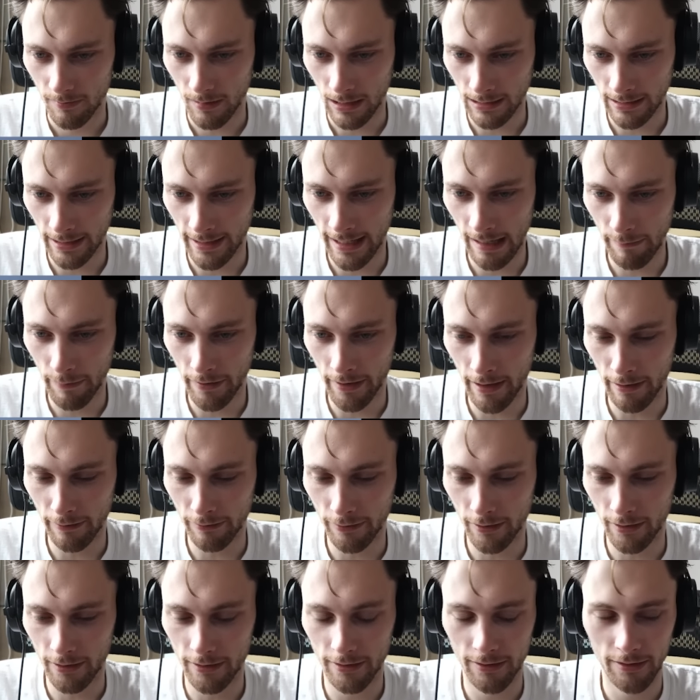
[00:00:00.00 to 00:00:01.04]
Like, they can't be that
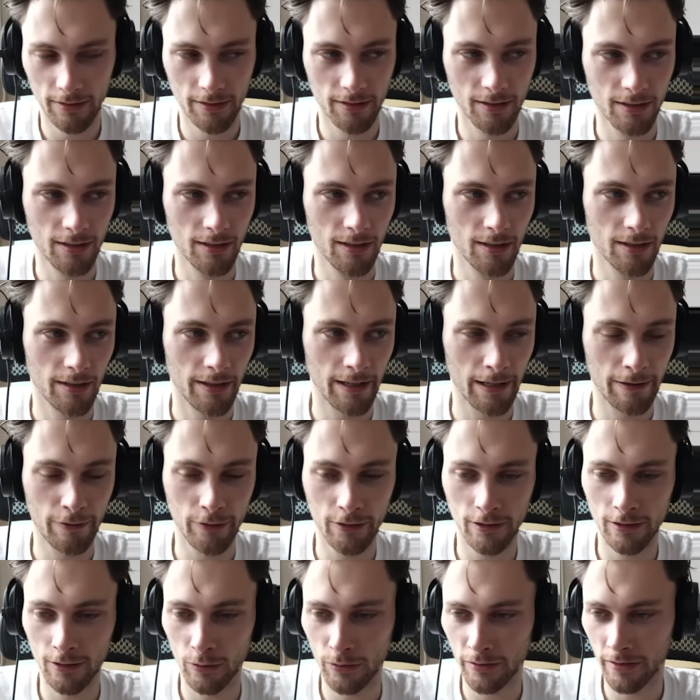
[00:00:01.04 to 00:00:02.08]
fun. Like if
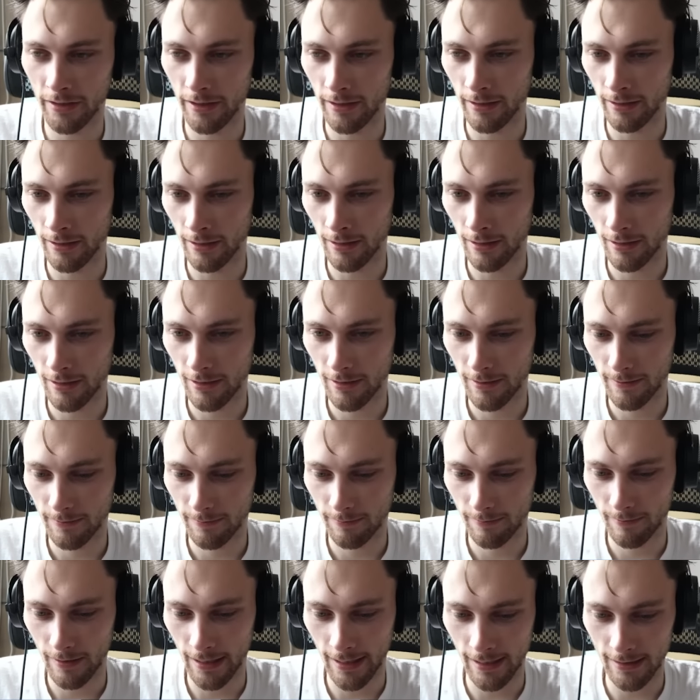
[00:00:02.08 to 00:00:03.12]
you're gonna go skiing, like
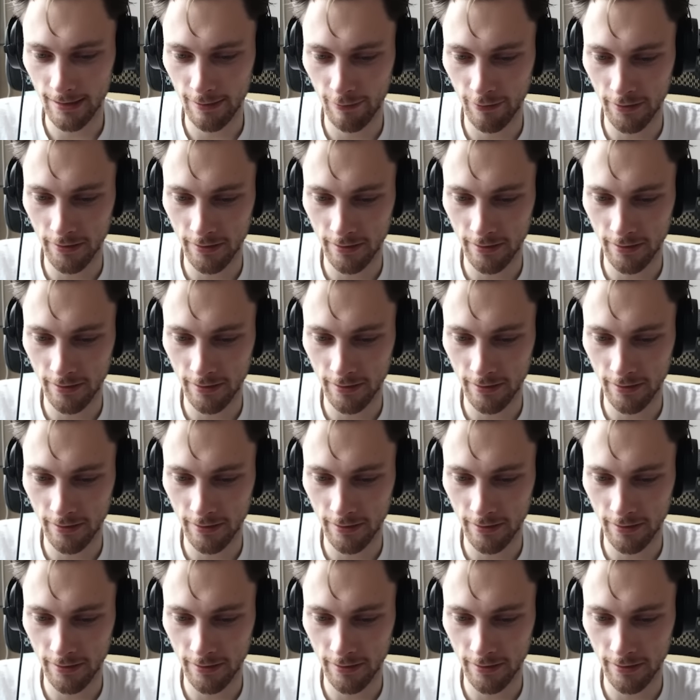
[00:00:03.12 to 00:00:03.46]
I guess if